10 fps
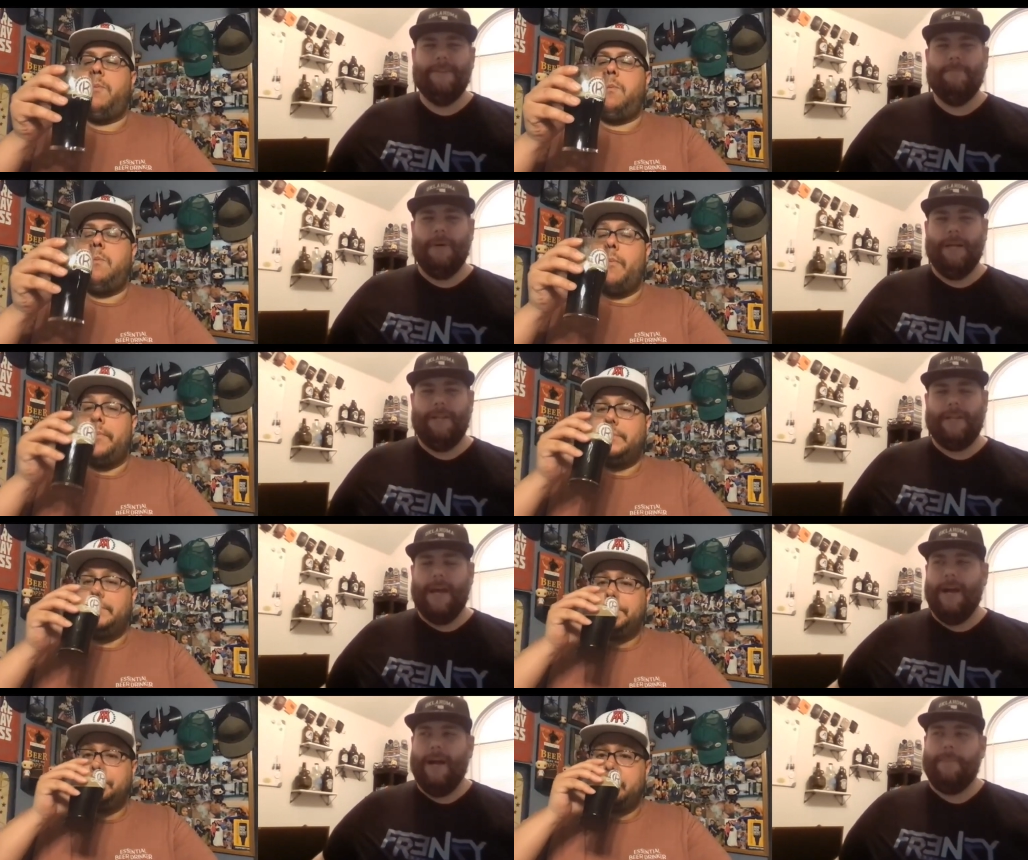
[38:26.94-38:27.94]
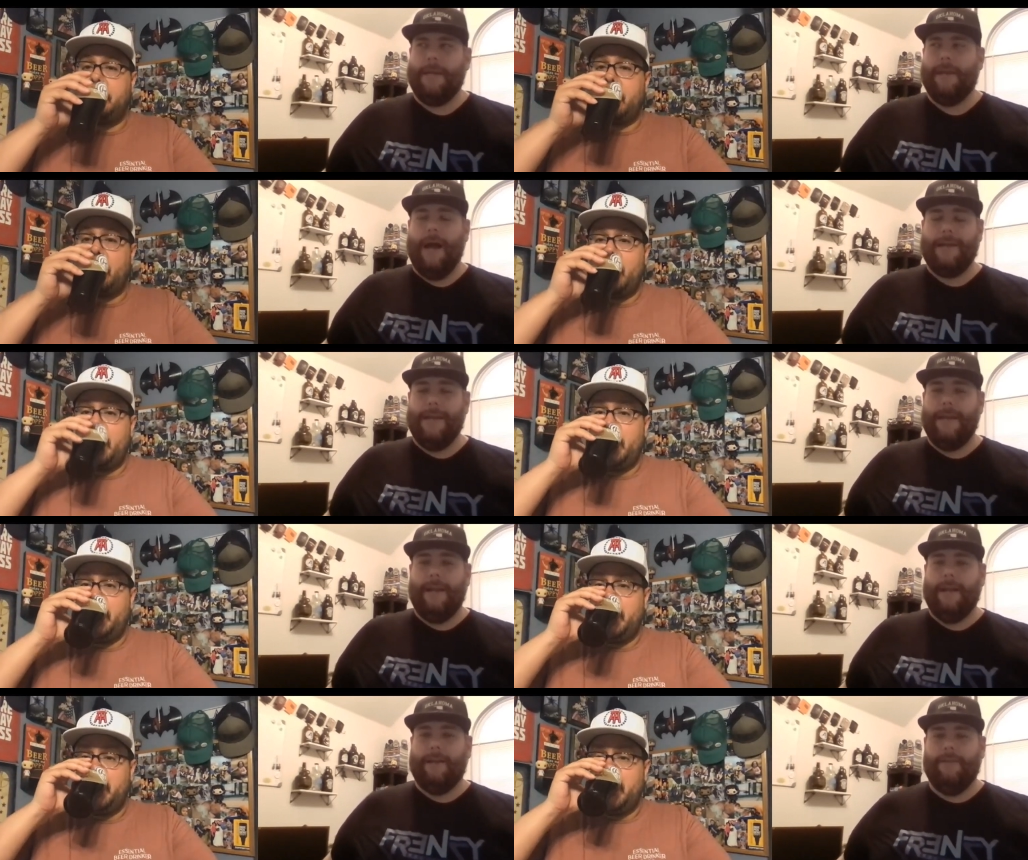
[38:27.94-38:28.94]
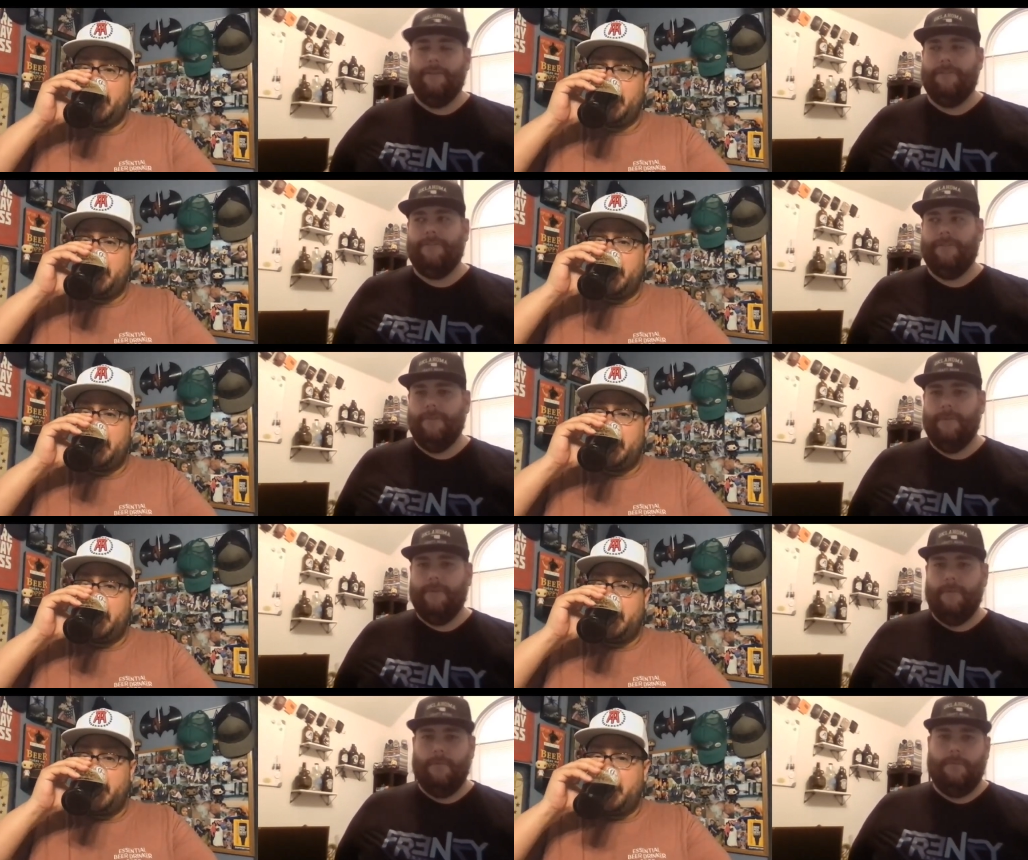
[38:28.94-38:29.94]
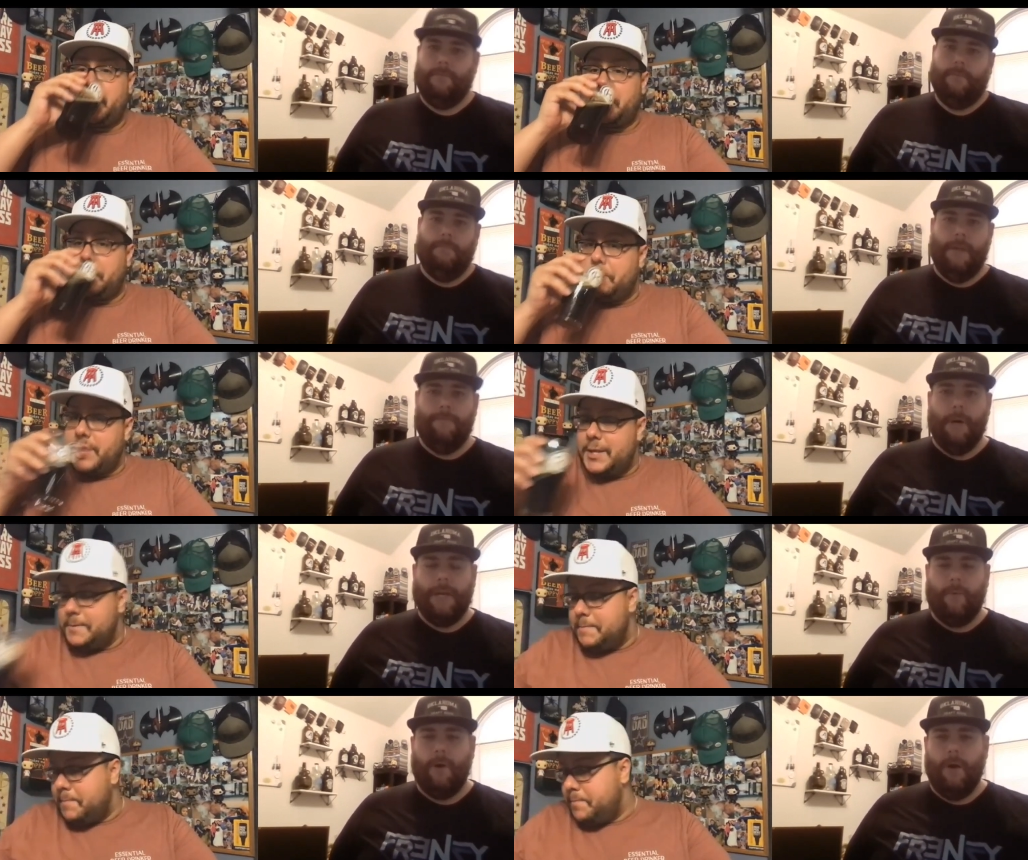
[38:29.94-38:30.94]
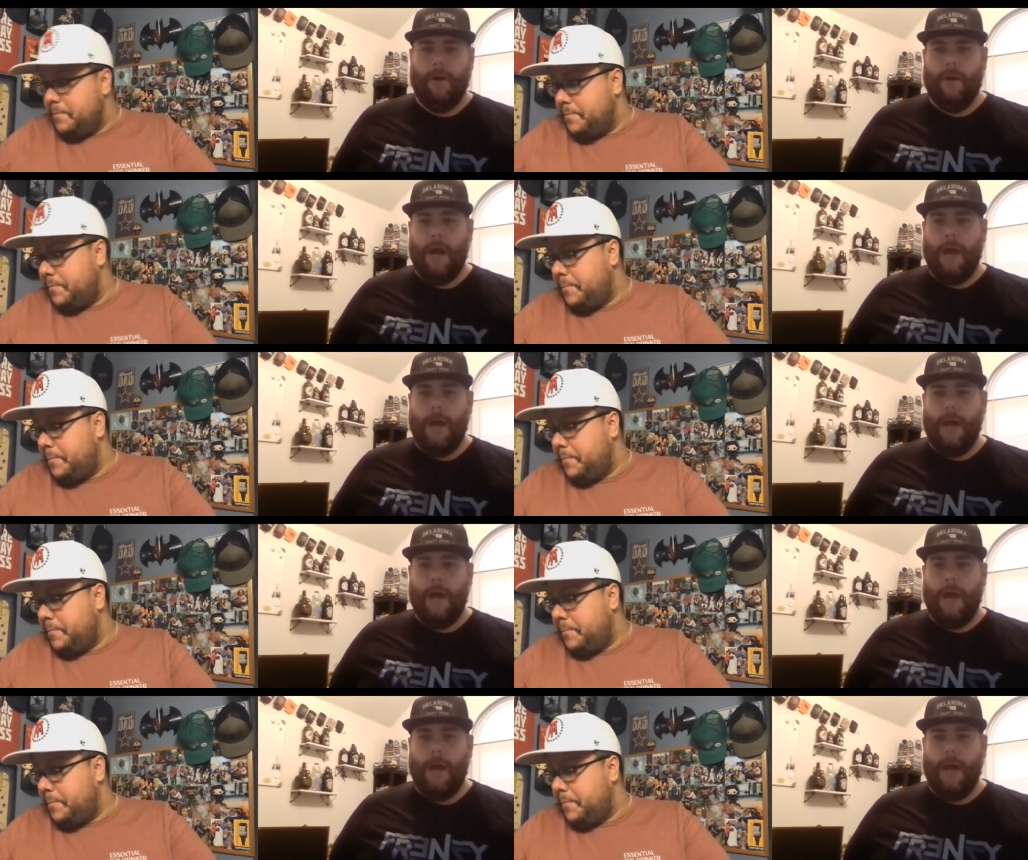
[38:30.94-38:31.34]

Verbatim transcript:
Speaker 1: but yeah, I mean, I get it because if money weren't an